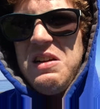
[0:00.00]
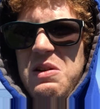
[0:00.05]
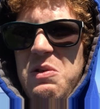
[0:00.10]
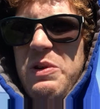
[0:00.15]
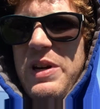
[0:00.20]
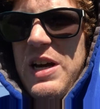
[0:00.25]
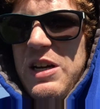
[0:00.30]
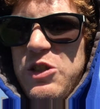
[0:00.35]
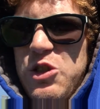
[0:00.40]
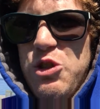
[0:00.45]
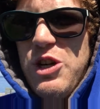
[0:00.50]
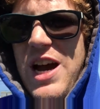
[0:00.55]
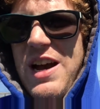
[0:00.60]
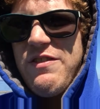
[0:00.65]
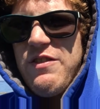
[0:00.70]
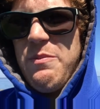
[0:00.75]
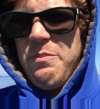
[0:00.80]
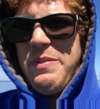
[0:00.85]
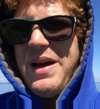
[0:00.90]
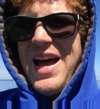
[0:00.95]
was
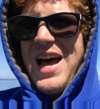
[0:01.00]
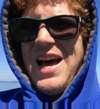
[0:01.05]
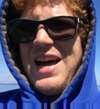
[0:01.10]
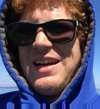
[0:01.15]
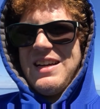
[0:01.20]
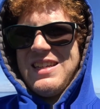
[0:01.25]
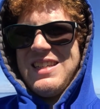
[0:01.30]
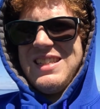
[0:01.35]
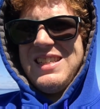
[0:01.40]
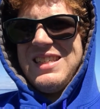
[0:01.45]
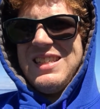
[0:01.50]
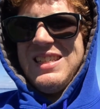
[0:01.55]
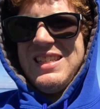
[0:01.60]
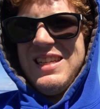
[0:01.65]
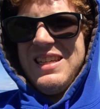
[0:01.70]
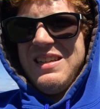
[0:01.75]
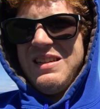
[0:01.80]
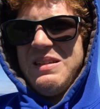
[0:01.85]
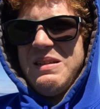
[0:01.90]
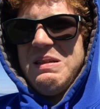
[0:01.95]
driving back,
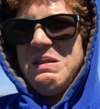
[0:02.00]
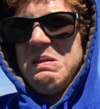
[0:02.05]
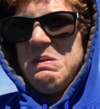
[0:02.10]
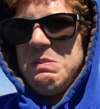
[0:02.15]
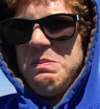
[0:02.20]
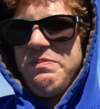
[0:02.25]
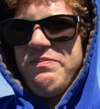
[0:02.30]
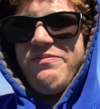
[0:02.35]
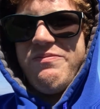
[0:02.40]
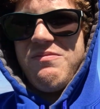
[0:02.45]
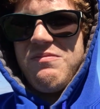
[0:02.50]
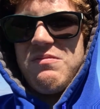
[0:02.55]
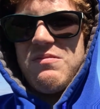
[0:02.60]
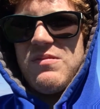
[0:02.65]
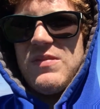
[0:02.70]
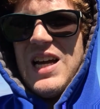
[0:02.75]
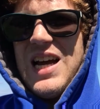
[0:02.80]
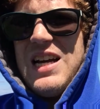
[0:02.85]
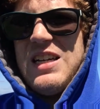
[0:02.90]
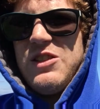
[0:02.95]

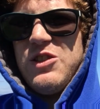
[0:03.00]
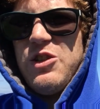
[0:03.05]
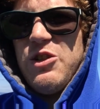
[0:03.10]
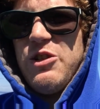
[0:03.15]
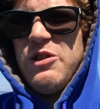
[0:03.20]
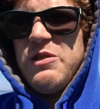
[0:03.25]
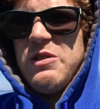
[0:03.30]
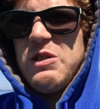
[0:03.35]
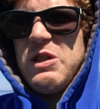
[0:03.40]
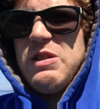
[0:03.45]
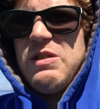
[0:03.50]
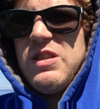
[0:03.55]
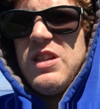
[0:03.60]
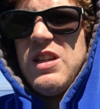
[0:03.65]
I started